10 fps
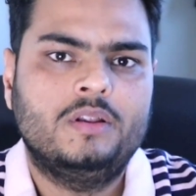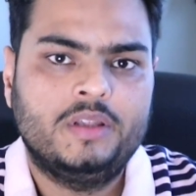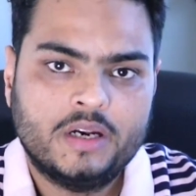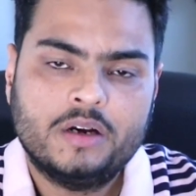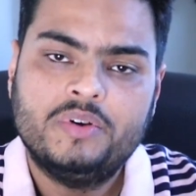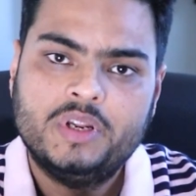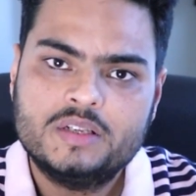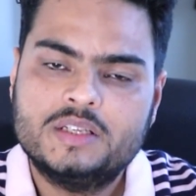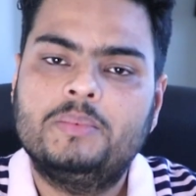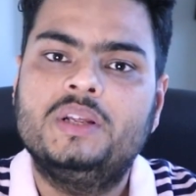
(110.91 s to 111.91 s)
There are
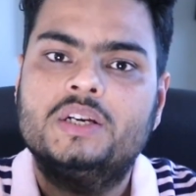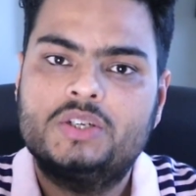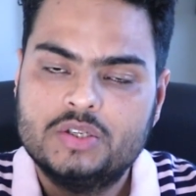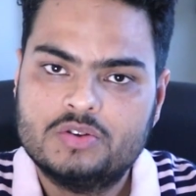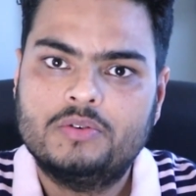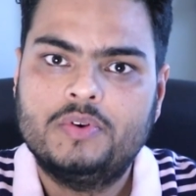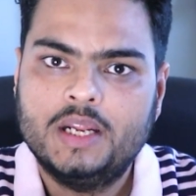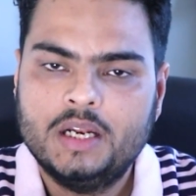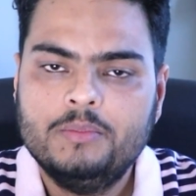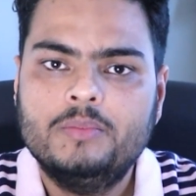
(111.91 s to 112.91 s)
various applications of
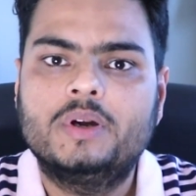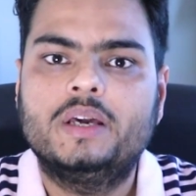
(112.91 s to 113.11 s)
LLM